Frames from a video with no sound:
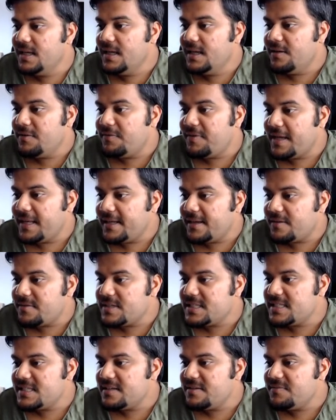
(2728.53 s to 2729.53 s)
Final
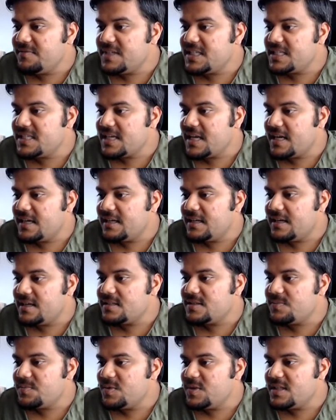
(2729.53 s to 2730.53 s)
question, Vishank
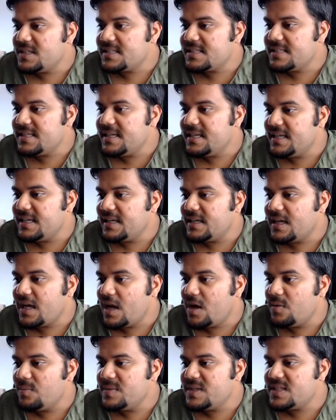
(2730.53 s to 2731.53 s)
Rajput is saying,
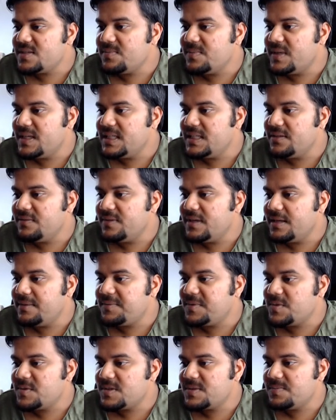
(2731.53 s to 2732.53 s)
how much money we have
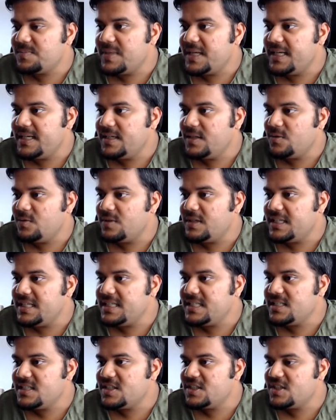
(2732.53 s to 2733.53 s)
to spend to
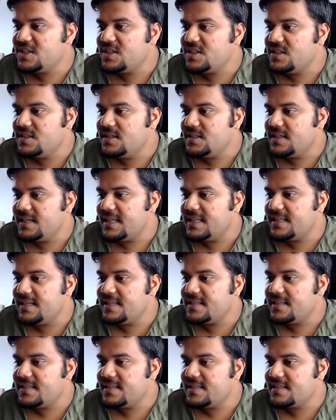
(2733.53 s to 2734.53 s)
reach
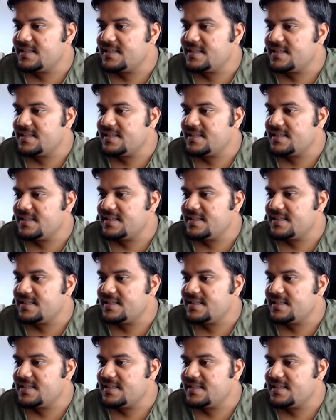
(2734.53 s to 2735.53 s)
Netherlands for
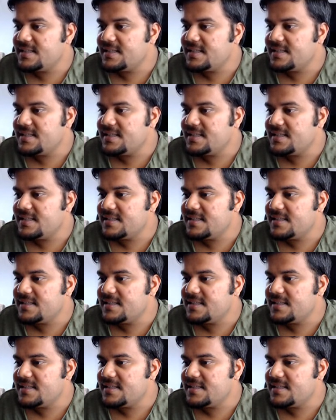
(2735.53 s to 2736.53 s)
bachelor's?
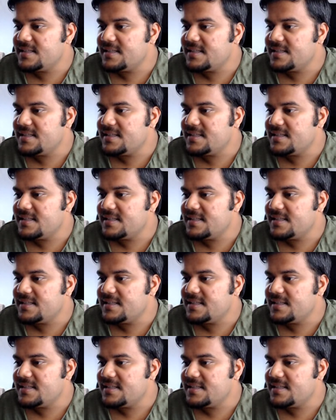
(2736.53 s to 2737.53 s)

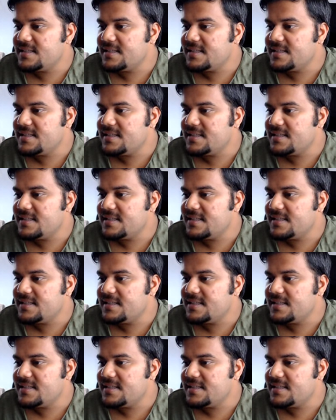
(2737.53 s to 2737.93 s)
I think they